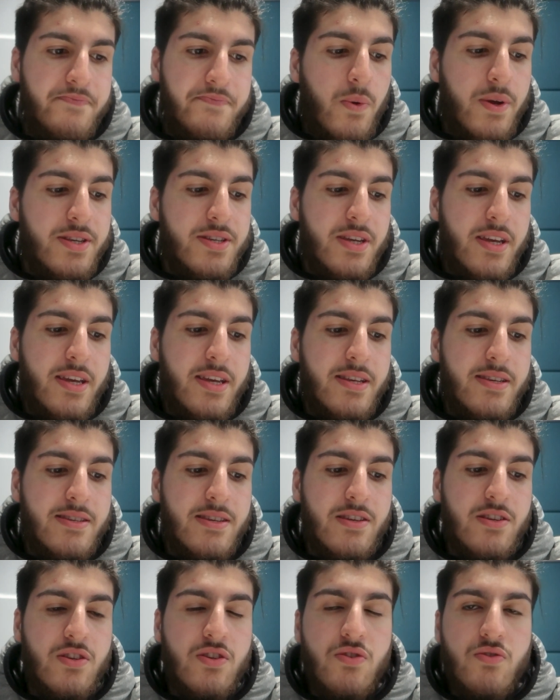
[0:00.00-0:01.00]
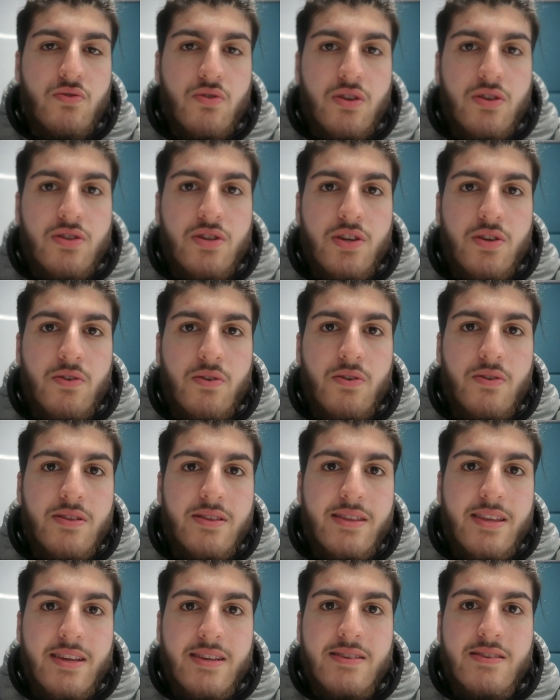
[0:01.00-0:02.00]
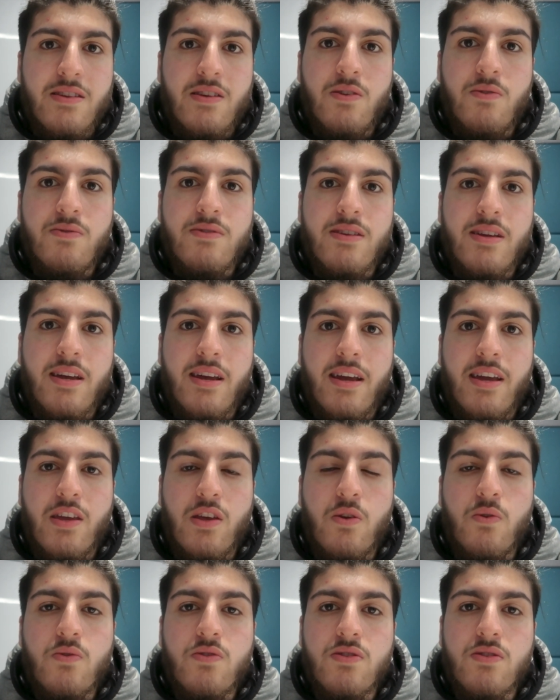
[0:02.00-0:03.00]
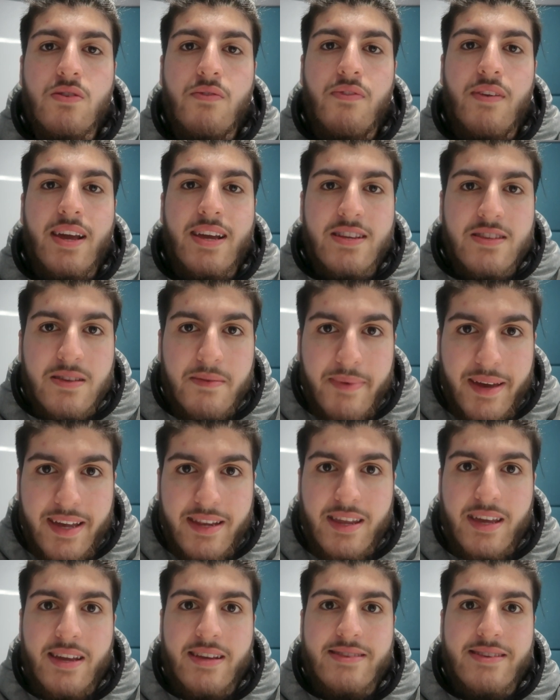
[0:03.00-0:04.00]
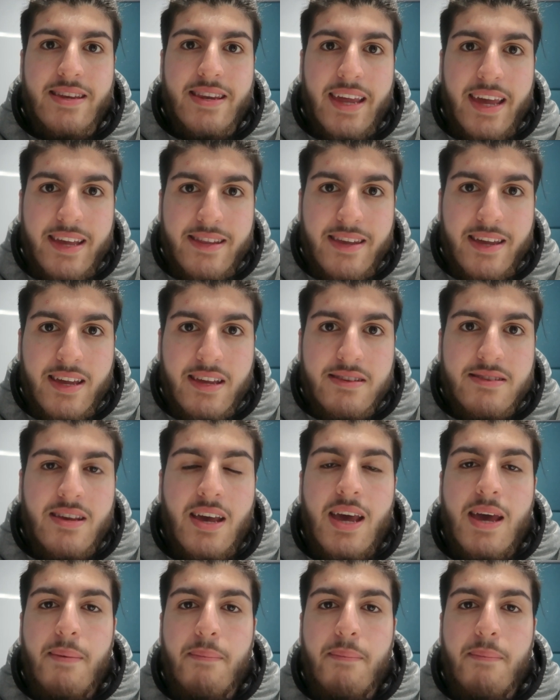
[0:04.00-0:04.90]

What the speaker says: which is structure use stuff like subheadings and headings.